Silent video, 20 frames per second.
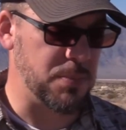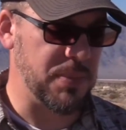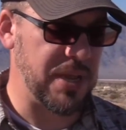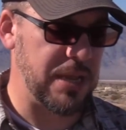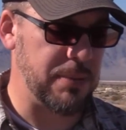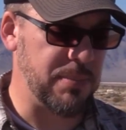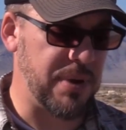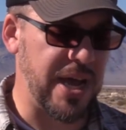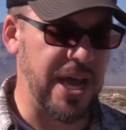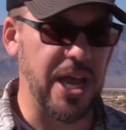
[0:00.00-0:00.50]

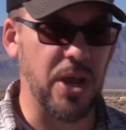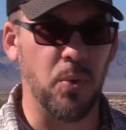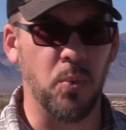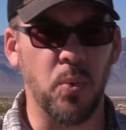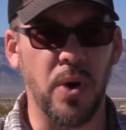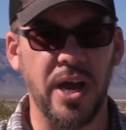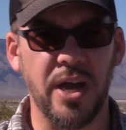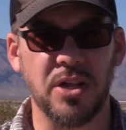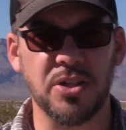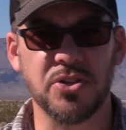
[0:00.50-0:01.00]
made by
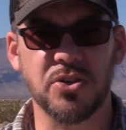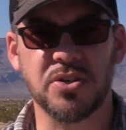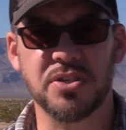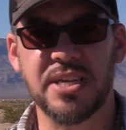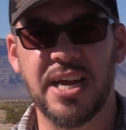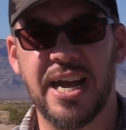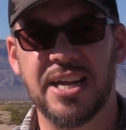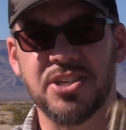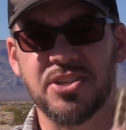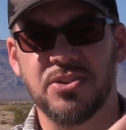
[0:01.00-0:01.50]
Wilder
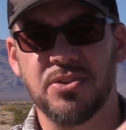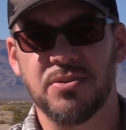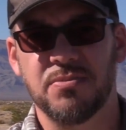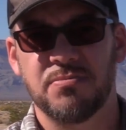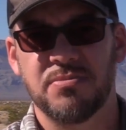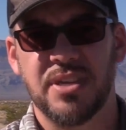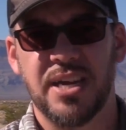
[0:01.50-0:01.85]
Tactical.